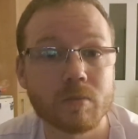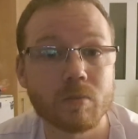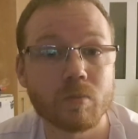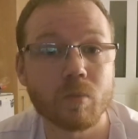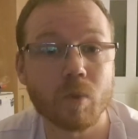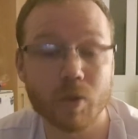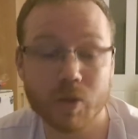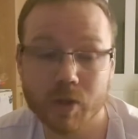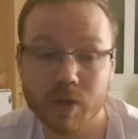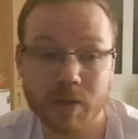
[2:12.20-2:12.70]

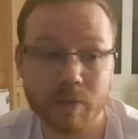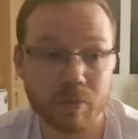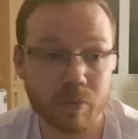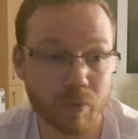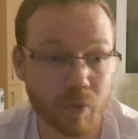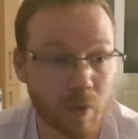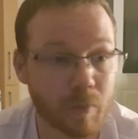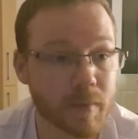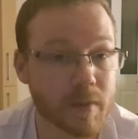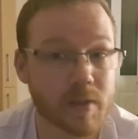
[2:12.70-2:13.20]
what she
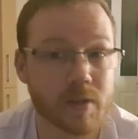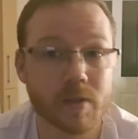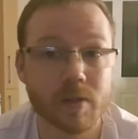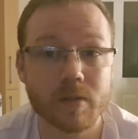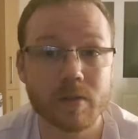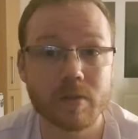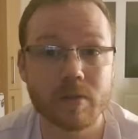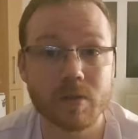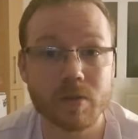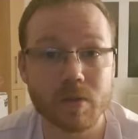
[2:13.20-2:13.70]

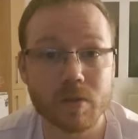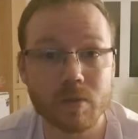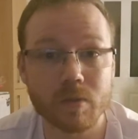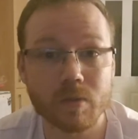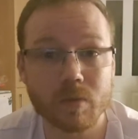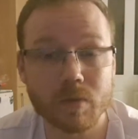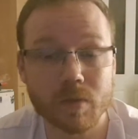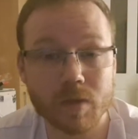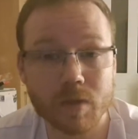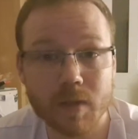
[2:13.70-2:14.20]
promised
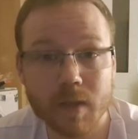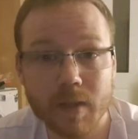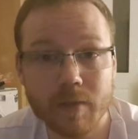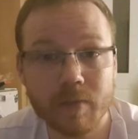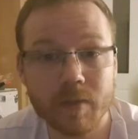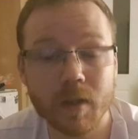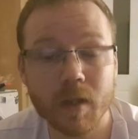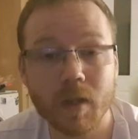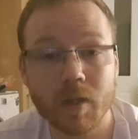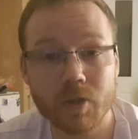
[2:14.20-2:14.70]
to to
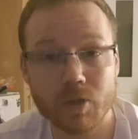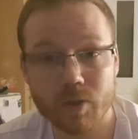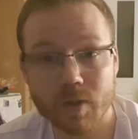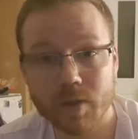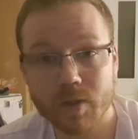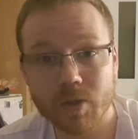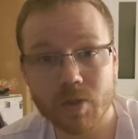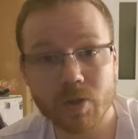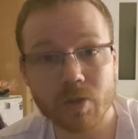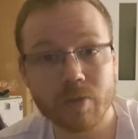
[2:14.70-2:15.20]
give the country
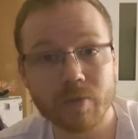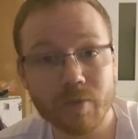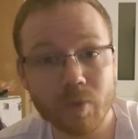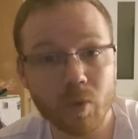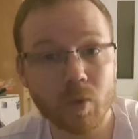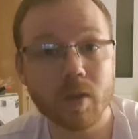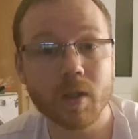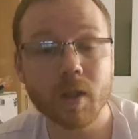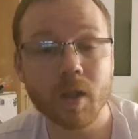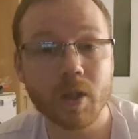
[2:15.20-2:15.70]
and to do
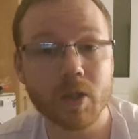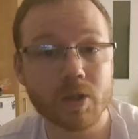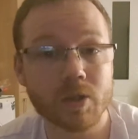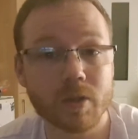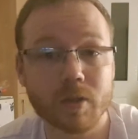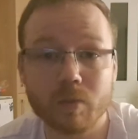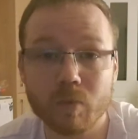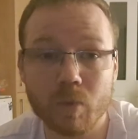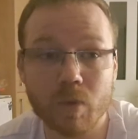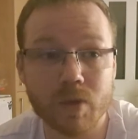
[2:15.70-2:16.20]
for the
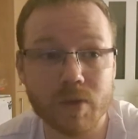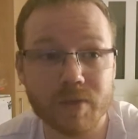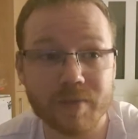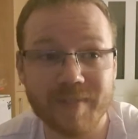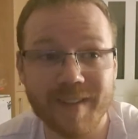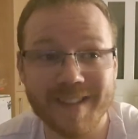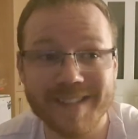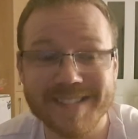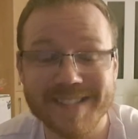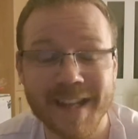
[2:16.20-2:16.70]
country was
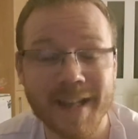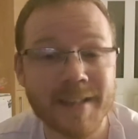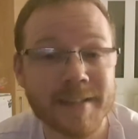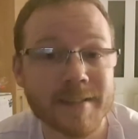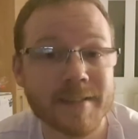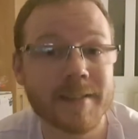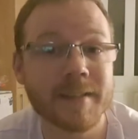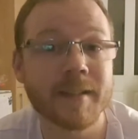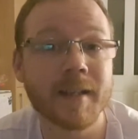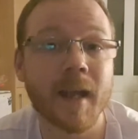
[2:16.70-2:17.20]

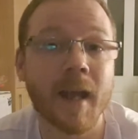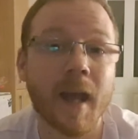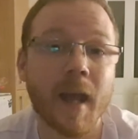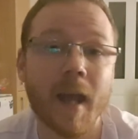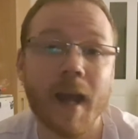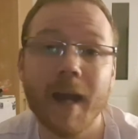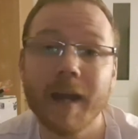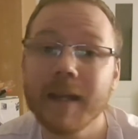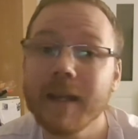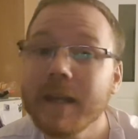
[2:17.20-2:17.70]
fantastic.
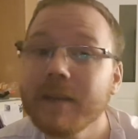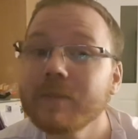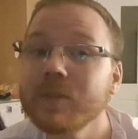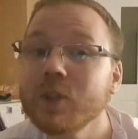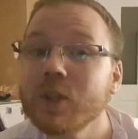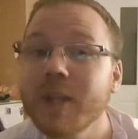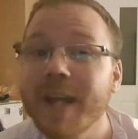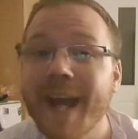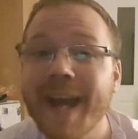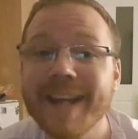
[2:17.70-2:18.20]
And if
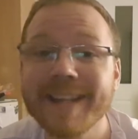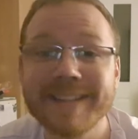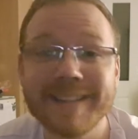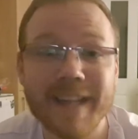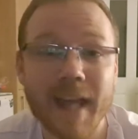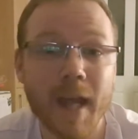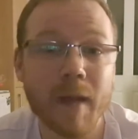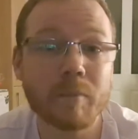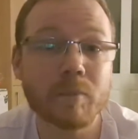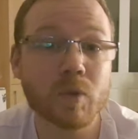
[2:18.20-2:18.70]
she had
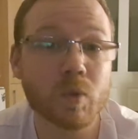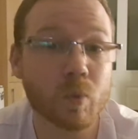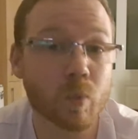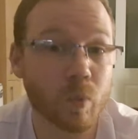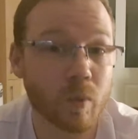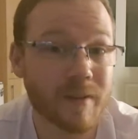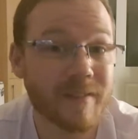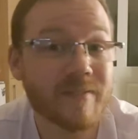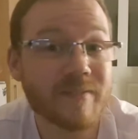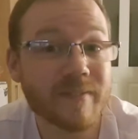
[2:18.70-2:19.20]
kept
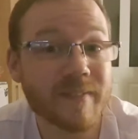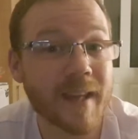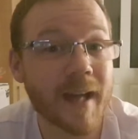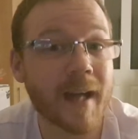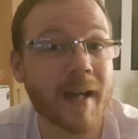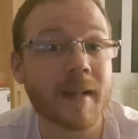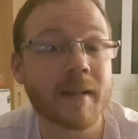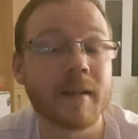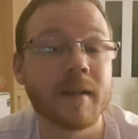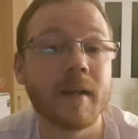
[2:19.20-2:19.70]
with
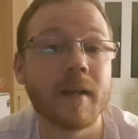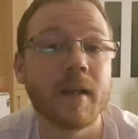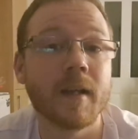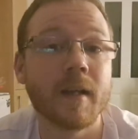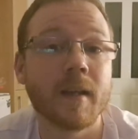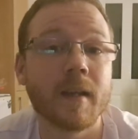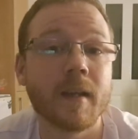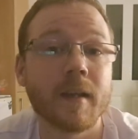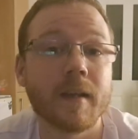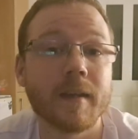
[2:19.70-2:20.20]
that,
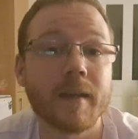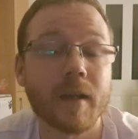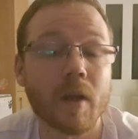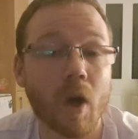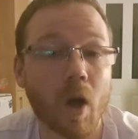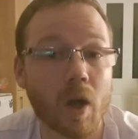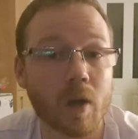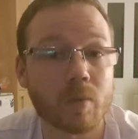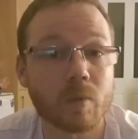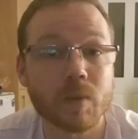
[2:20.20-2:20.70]
then
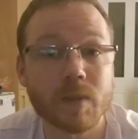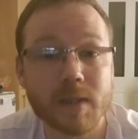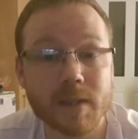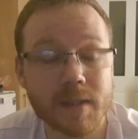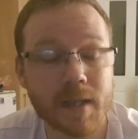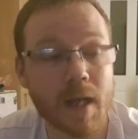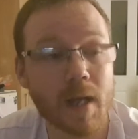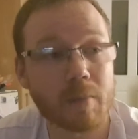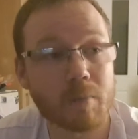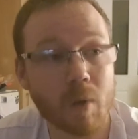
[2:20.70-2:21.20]
I would
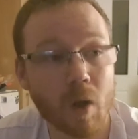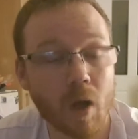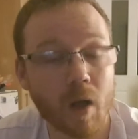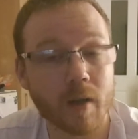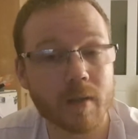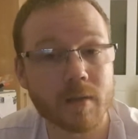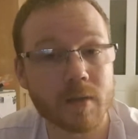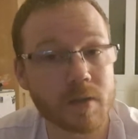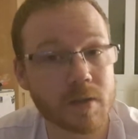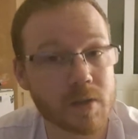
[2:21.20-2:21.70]
stand
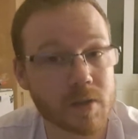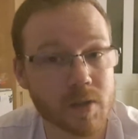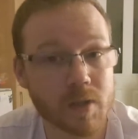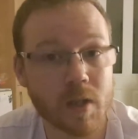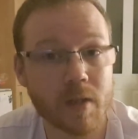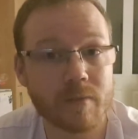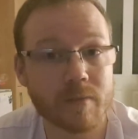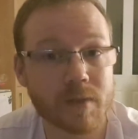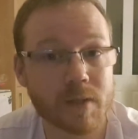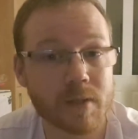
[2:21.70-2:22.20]
behind the
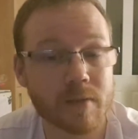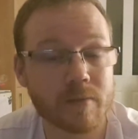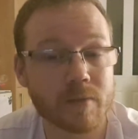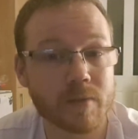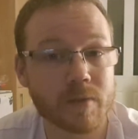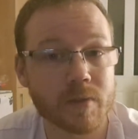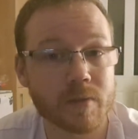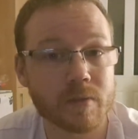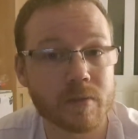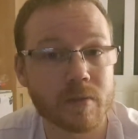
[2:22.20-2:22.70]

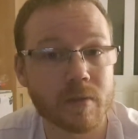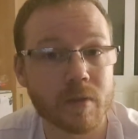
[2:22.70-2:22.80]
Conservatives.